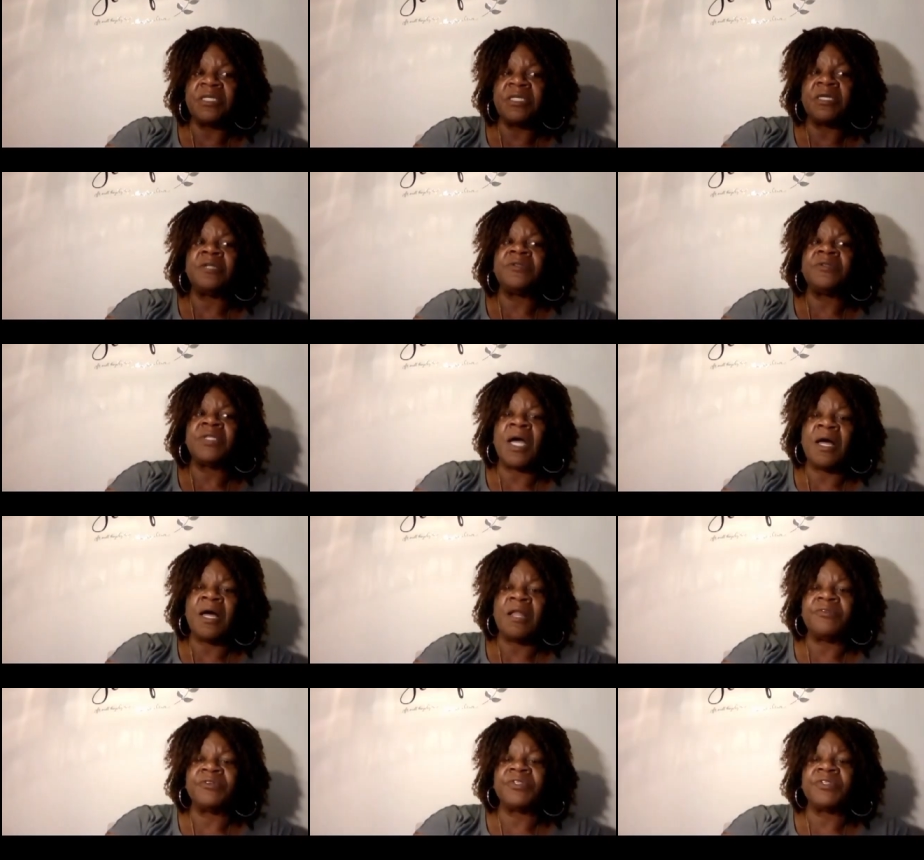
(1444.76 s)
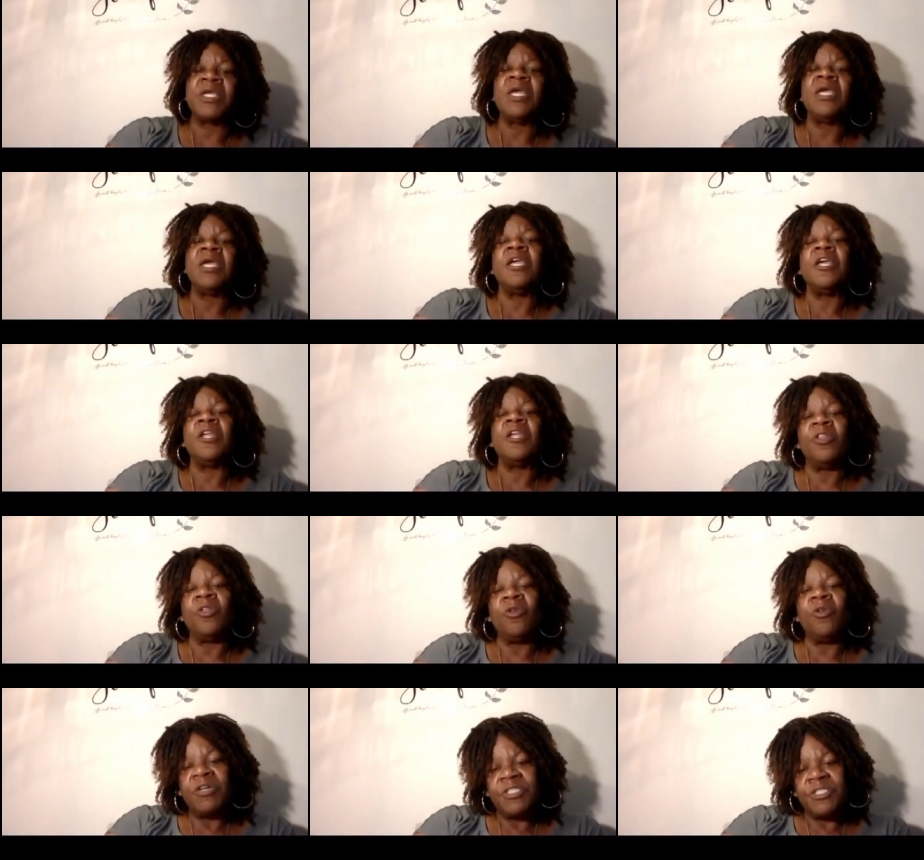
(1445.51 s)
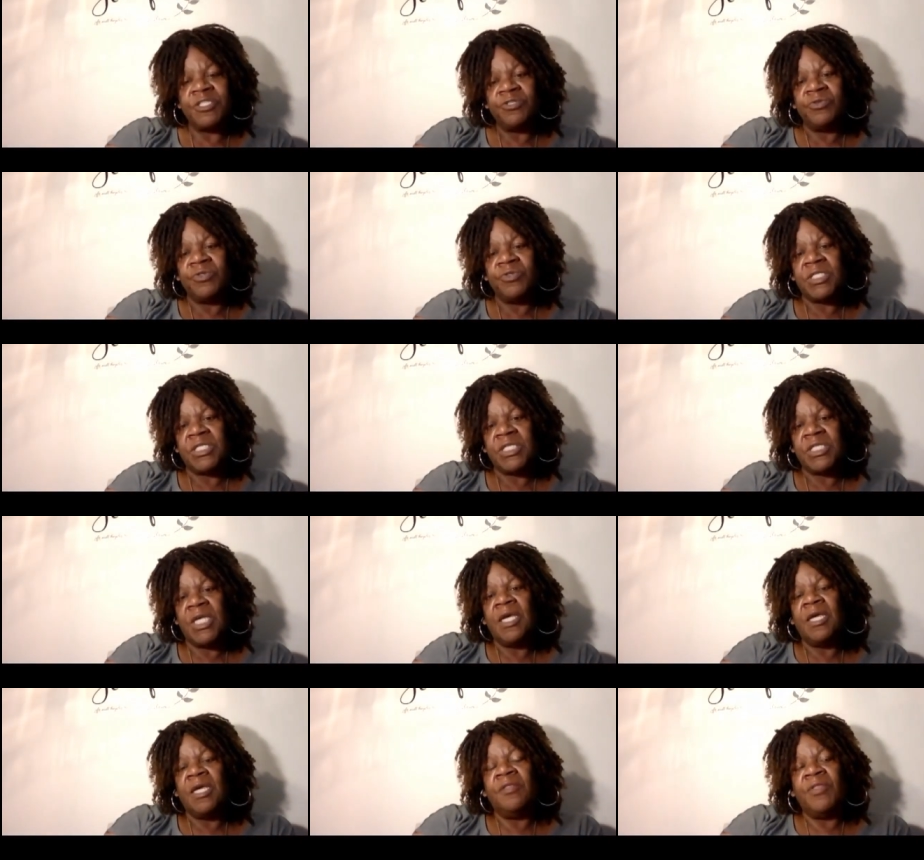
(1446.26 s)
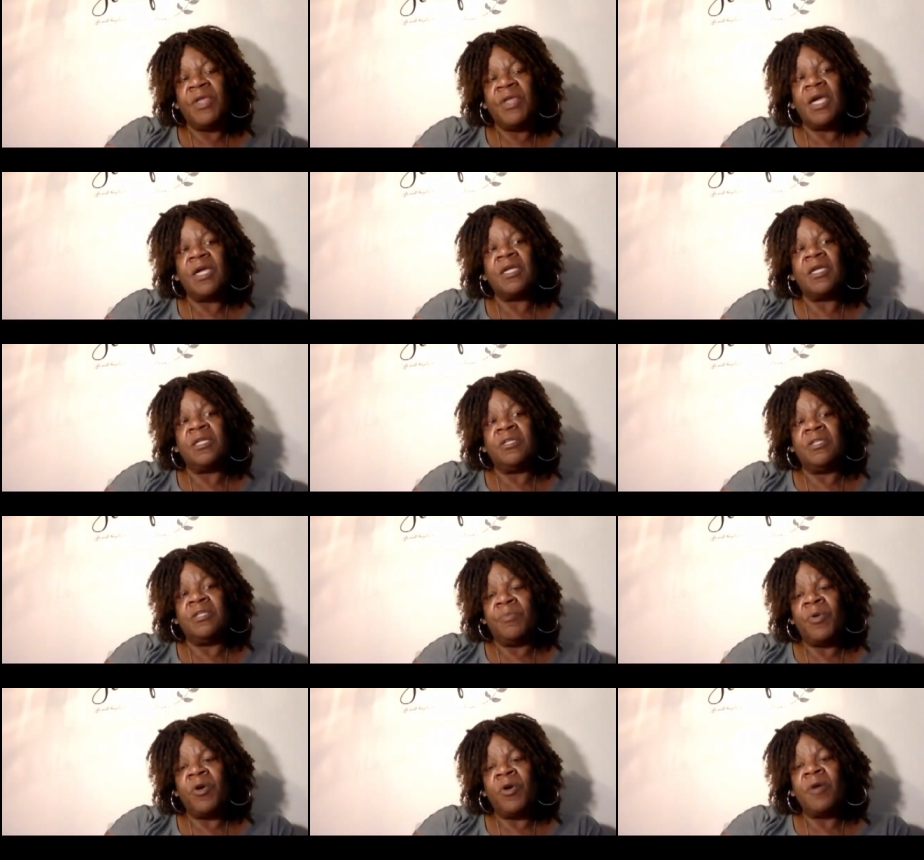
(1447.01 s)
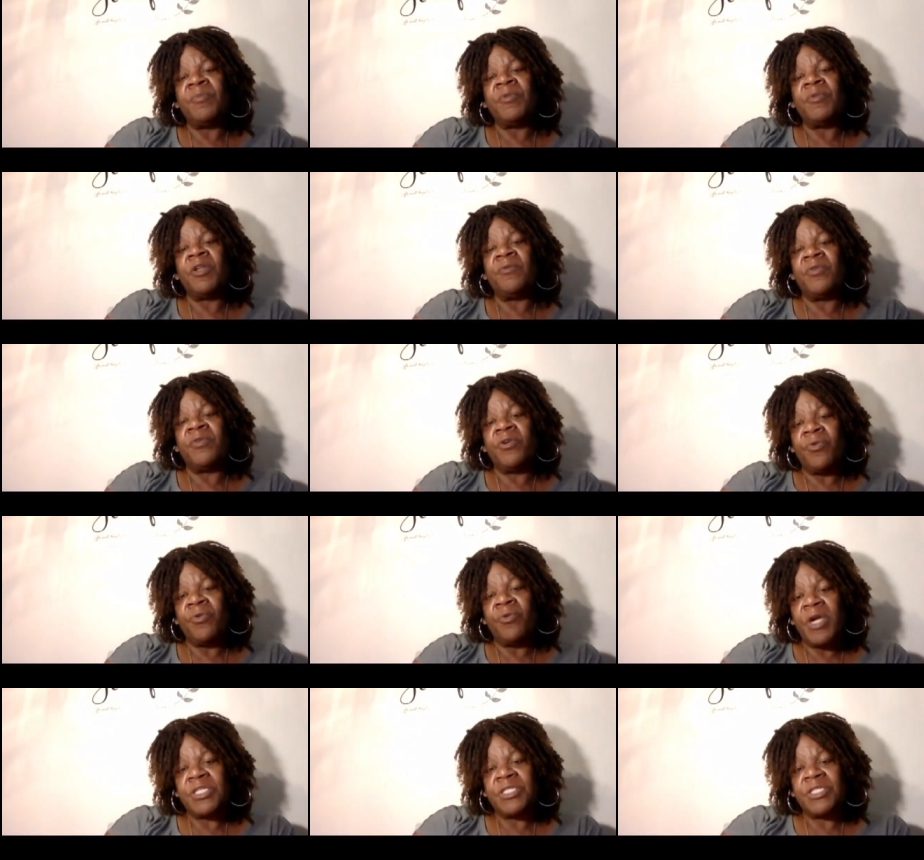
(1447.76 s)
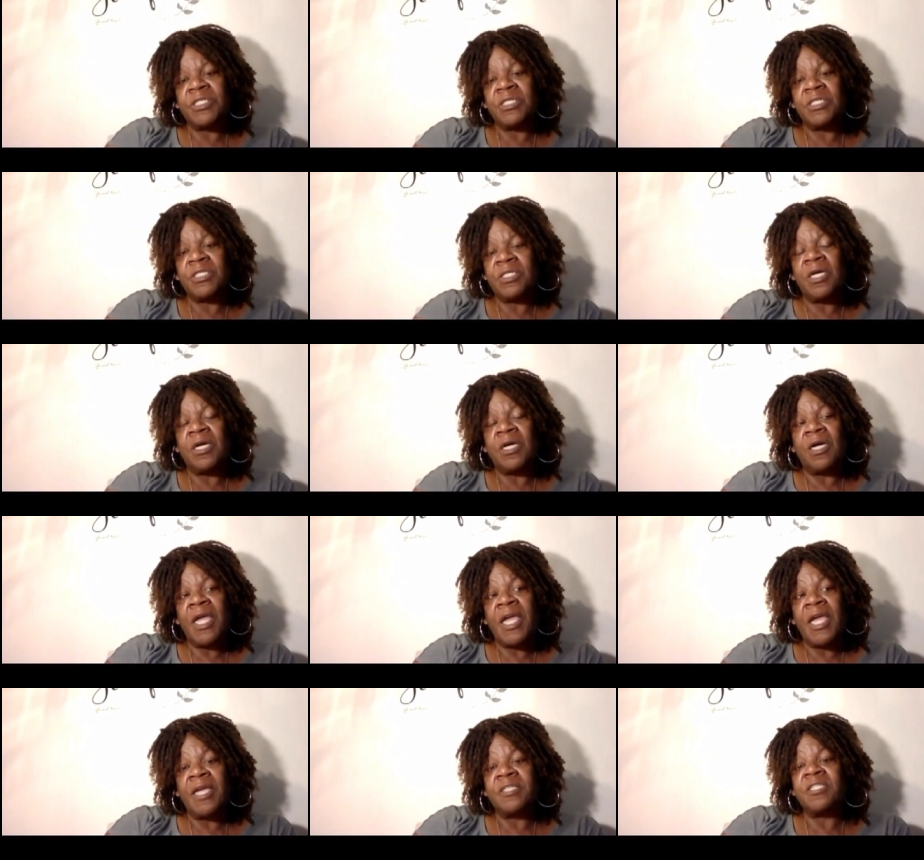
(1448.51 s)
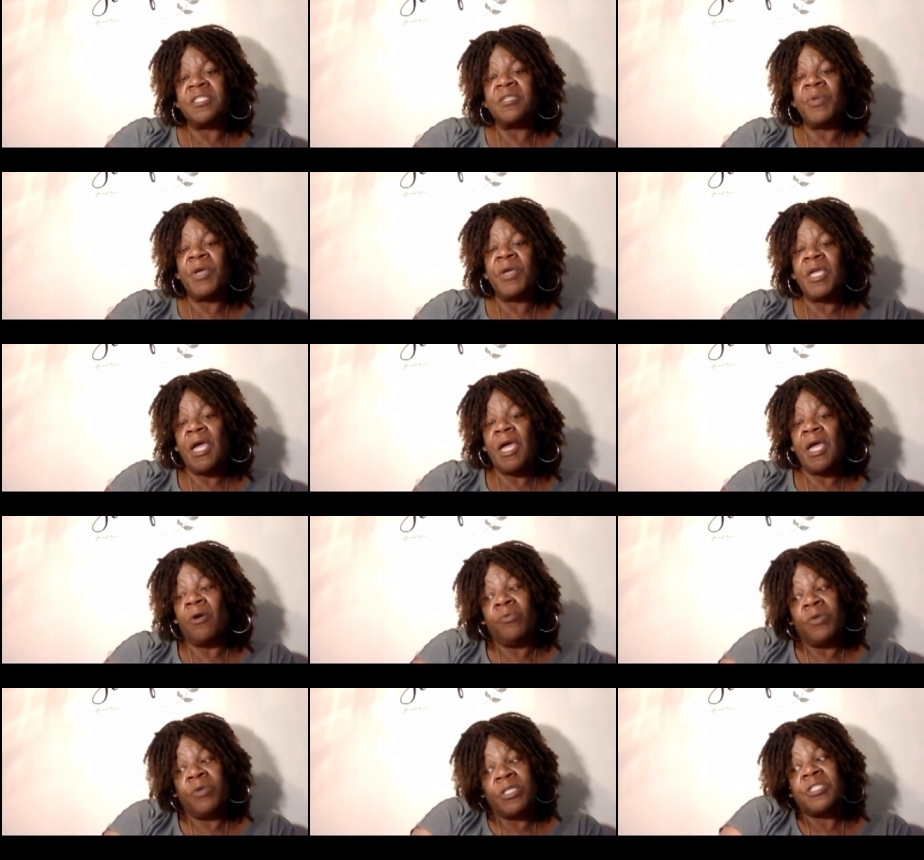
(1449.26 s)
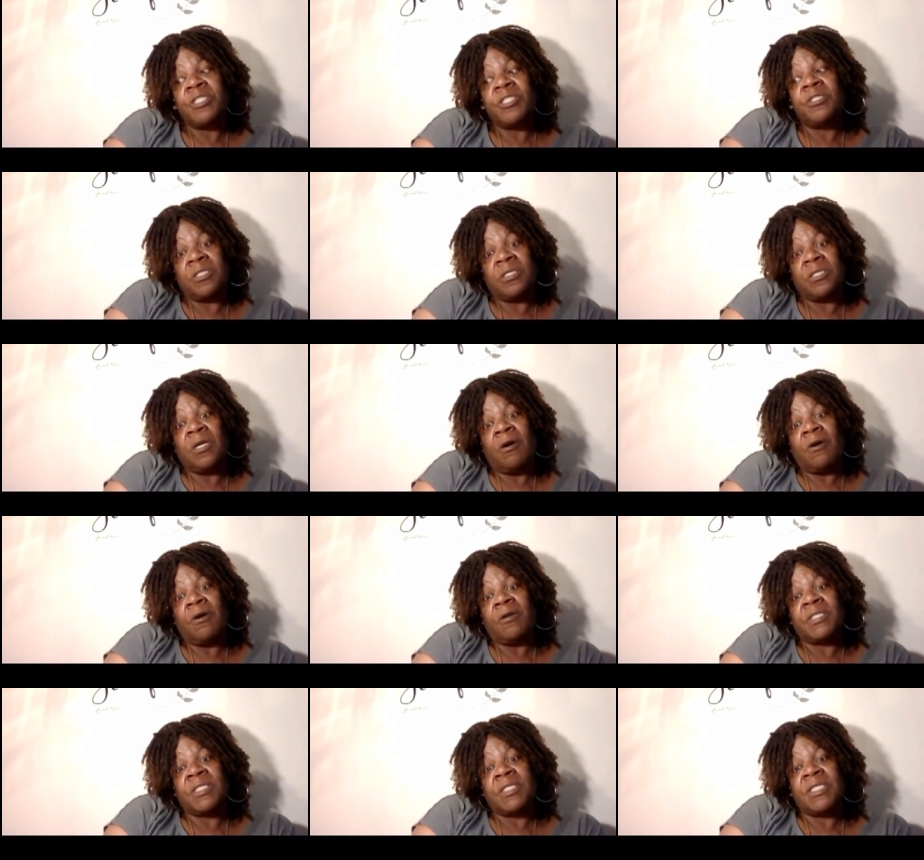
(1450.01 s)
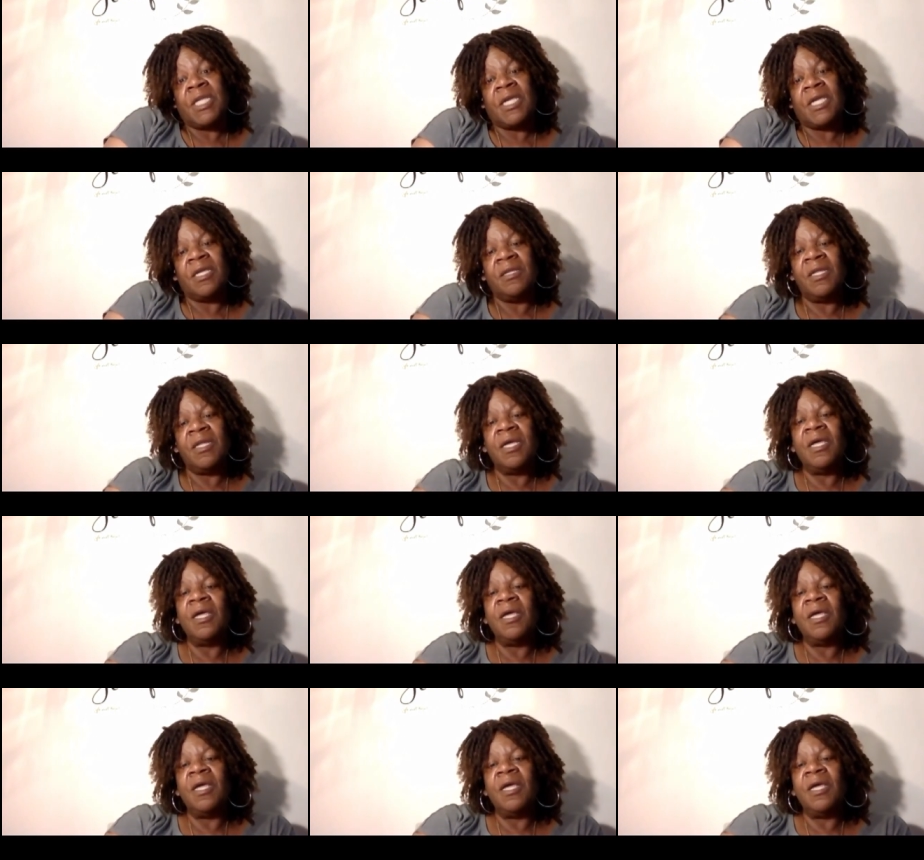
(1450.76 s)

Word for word: of dollars in lawsuits that Department of Corrections uh, has to pay out, which is our state.